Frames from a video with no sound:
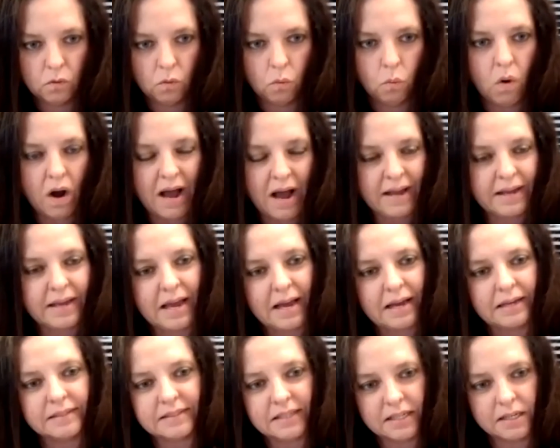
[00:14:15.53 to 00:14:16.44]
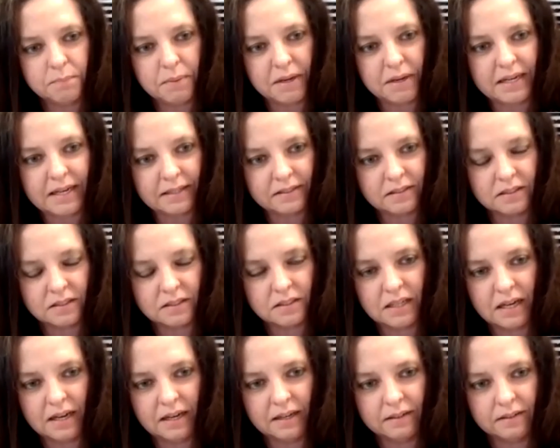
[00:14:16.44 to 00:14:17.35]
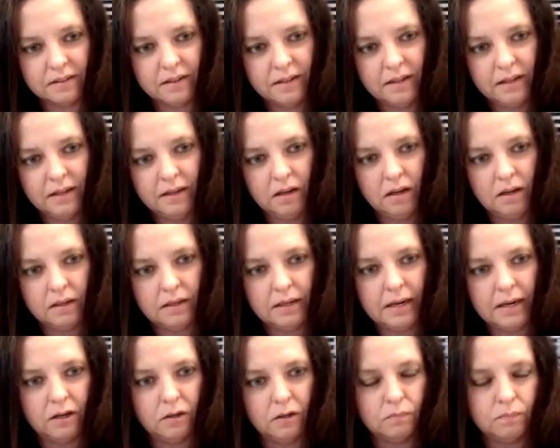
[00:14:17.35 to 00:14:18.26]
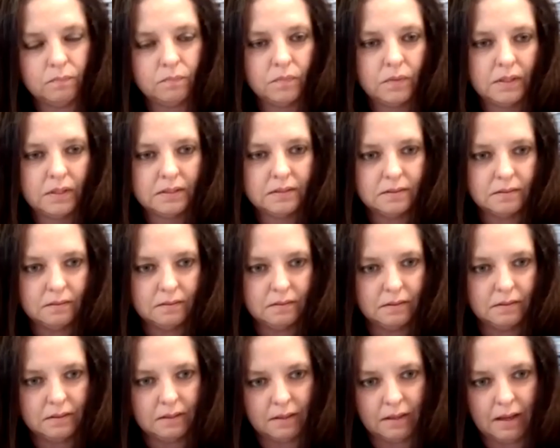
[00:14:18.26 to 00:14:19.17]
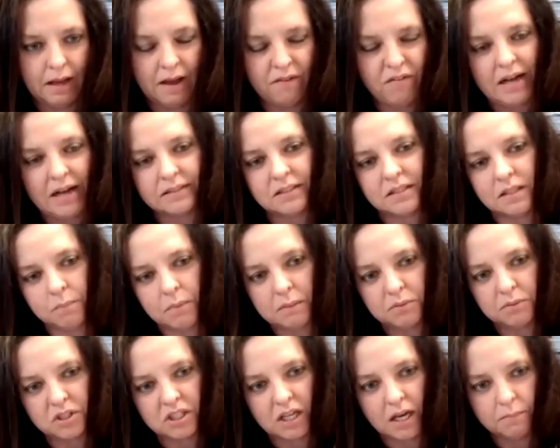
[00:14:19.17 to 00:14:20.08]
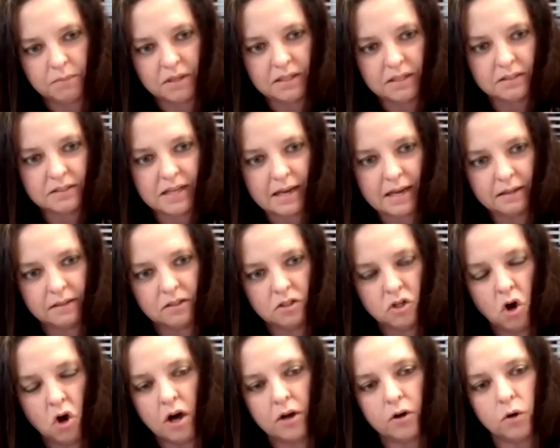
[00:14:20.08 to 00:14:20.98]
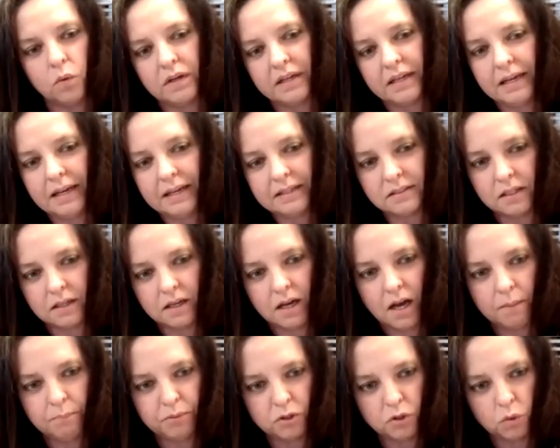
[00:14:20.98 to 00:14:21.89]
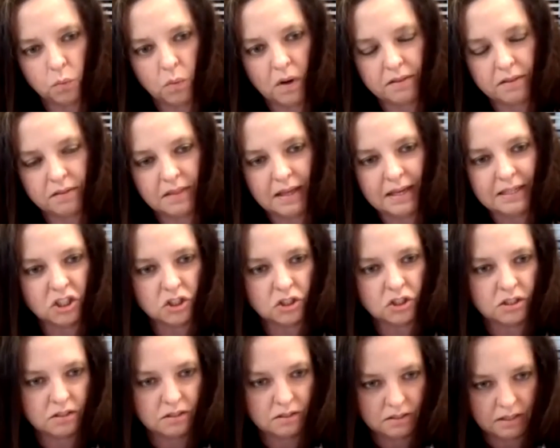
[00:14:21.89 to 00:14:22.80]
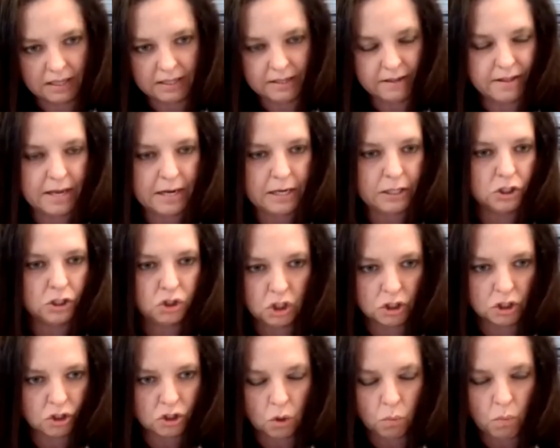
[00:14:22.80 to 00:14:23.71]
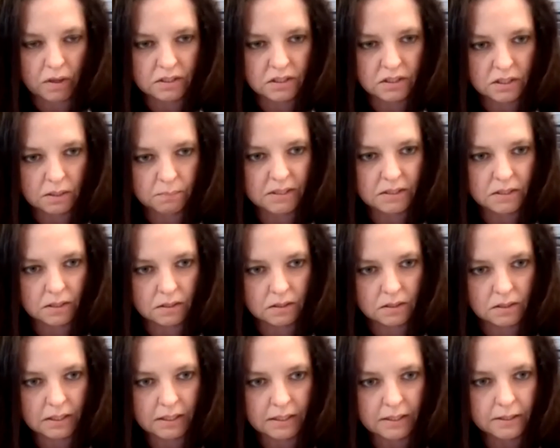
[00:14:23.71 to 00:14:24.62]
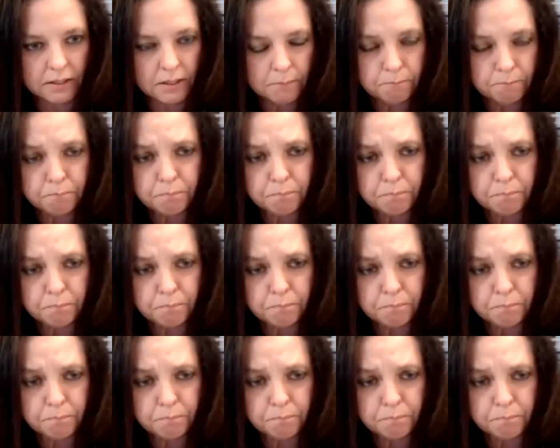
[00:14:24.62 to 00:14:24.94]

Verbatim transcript: Why can't anybody get this done? Now, I've had some people tell me is that not only is it coupled with, they just they, they just don't want to see me succeed.